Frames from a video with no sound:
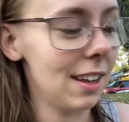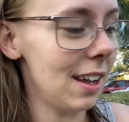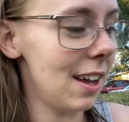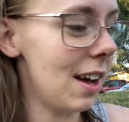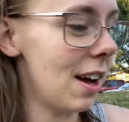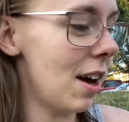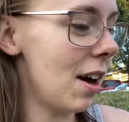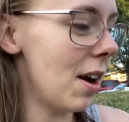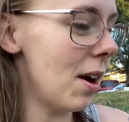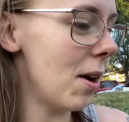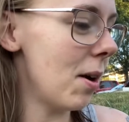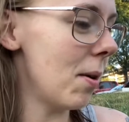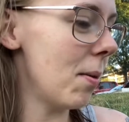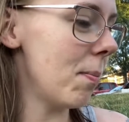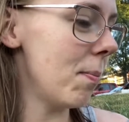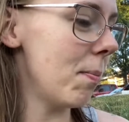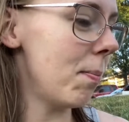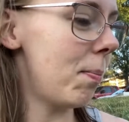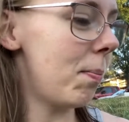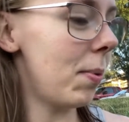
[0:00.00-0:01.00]

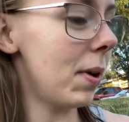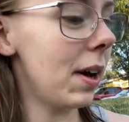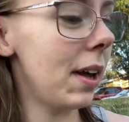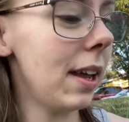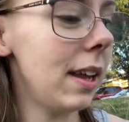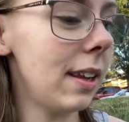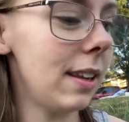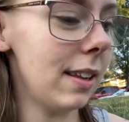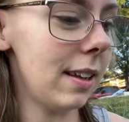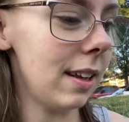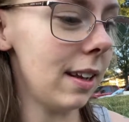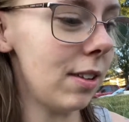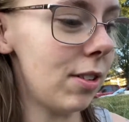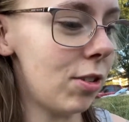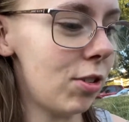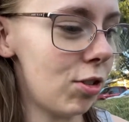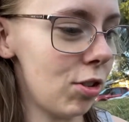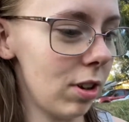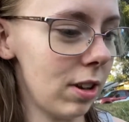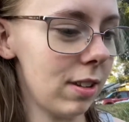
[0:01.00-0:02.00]
Um, but
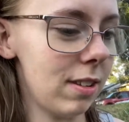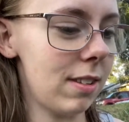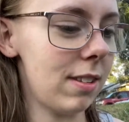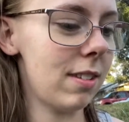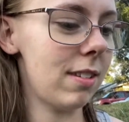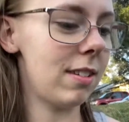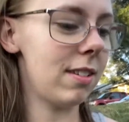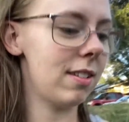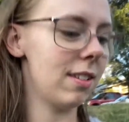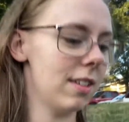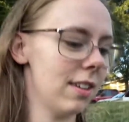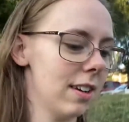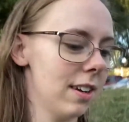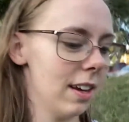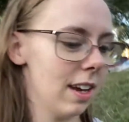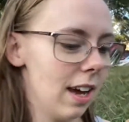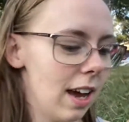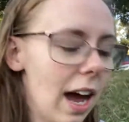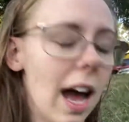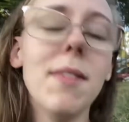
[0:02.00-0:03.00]
it's just,
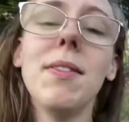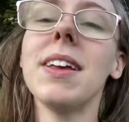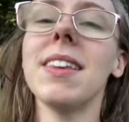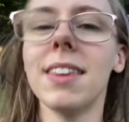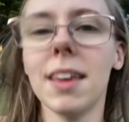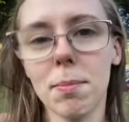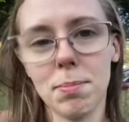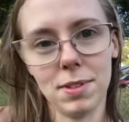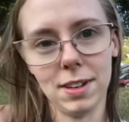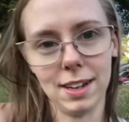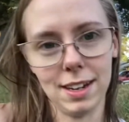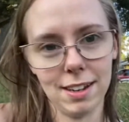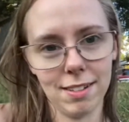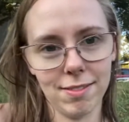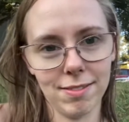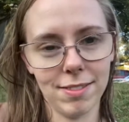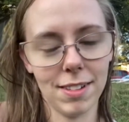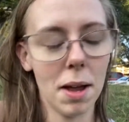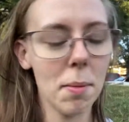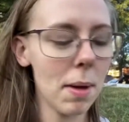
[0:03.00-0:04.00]
I've accepted it.
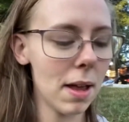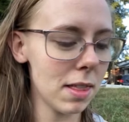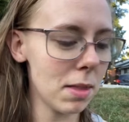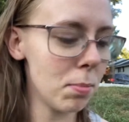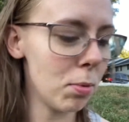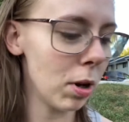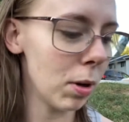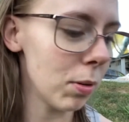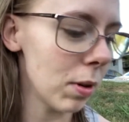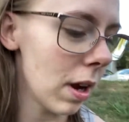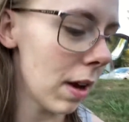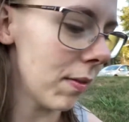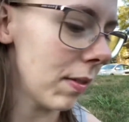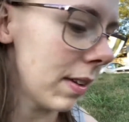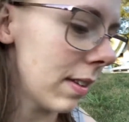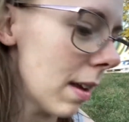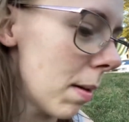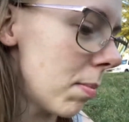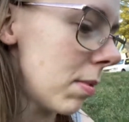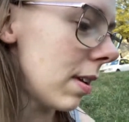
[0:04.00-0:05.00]
I'm at the point where I've
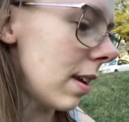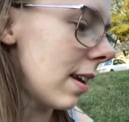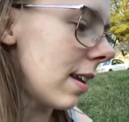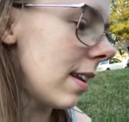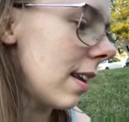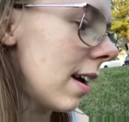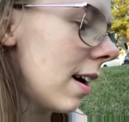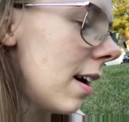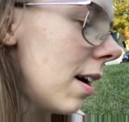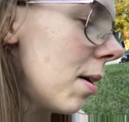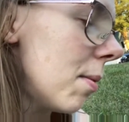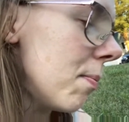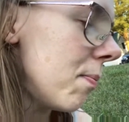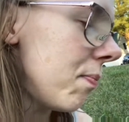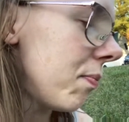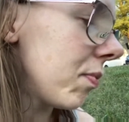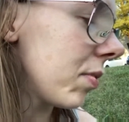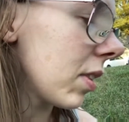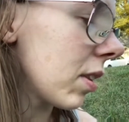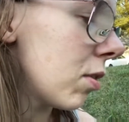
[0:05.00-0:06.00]
accepted it. Um,
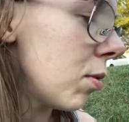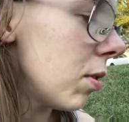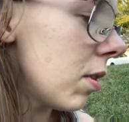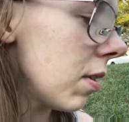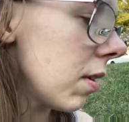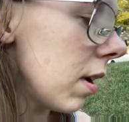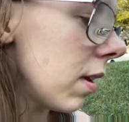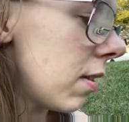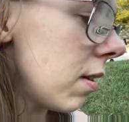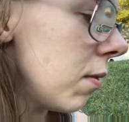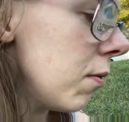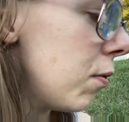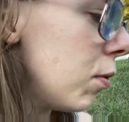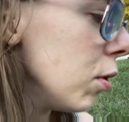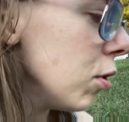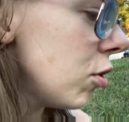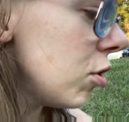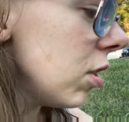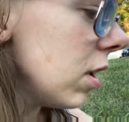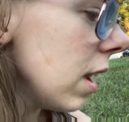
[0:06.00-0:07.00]
so it's, it's
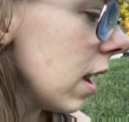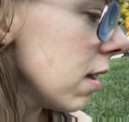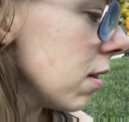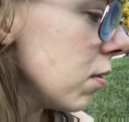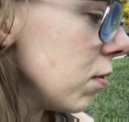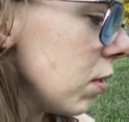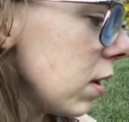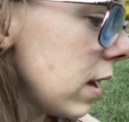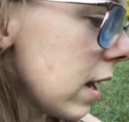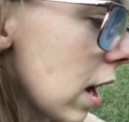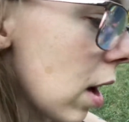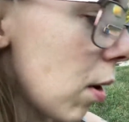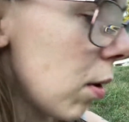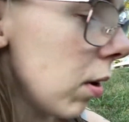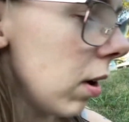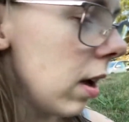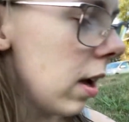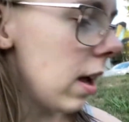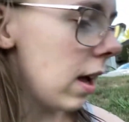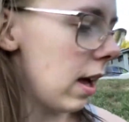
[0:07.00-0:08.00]
unfortunate as of right now,
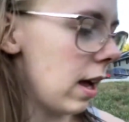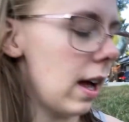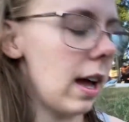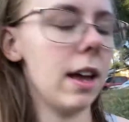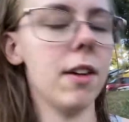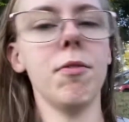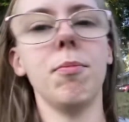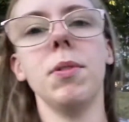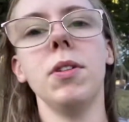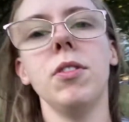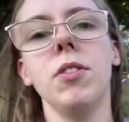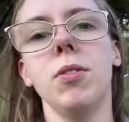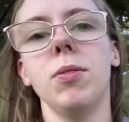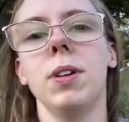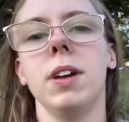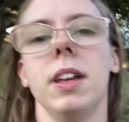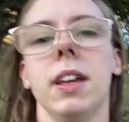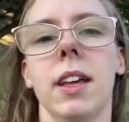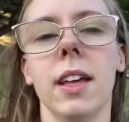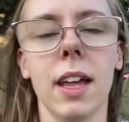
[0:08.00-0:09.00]
I've been
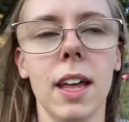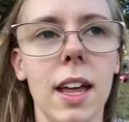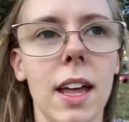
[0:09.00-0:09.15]
doing